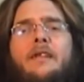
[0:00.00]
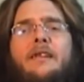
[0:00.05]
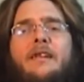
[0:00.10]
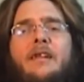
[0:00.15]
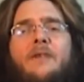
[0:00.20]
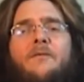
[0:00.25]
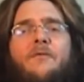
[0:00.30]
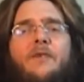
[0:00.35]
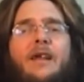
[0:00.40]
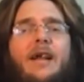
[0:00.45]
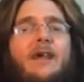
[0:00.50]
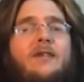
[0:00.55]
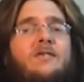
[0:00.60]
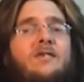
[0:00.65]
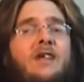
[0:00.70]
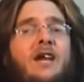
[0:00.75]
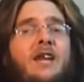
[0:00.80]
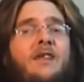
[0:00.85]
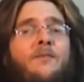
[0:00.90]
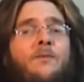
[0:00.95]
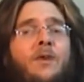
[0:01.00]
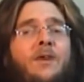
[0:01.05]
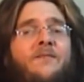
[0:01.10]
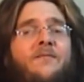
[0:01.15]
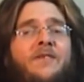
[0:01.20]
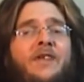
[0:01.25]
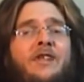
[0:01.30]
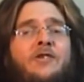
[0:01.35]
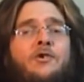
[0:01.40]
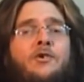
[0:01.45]
different outside of what
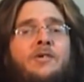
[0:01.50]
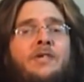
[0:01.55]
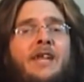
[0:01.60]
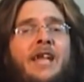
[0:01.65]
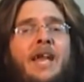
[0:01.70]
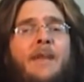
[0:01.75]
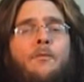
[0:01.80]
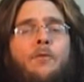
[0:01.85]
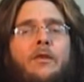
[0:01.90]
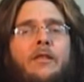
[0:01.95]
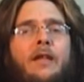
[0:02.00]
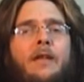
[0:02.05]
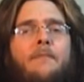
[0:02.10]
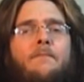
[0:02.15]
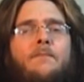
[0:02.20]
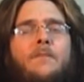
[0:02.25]
features came with it.